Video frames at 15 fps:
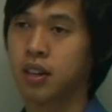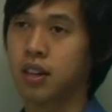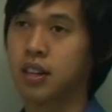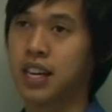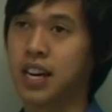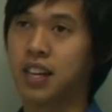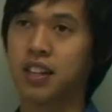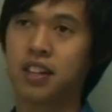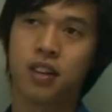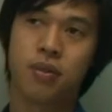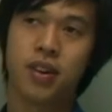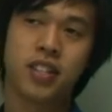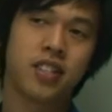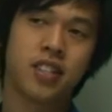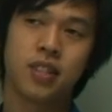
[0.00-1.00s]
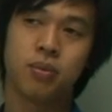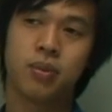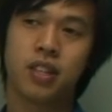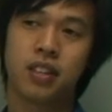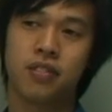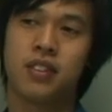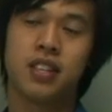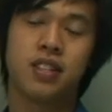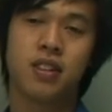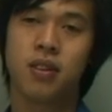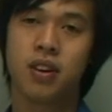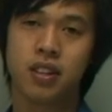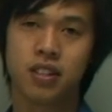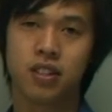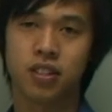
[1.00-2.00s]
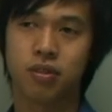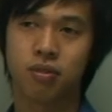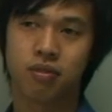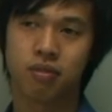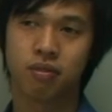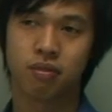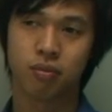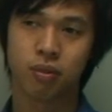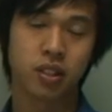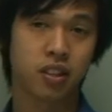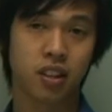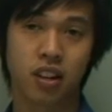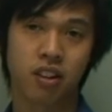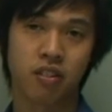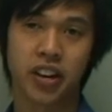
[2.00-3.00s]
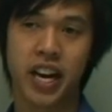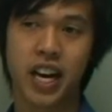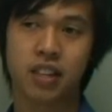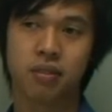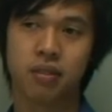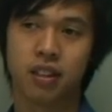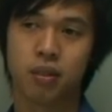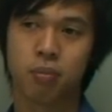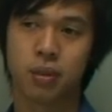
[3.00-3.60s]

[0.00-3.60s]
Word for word: Now then the question is, well, if there's no oxygen, what's it going to react with?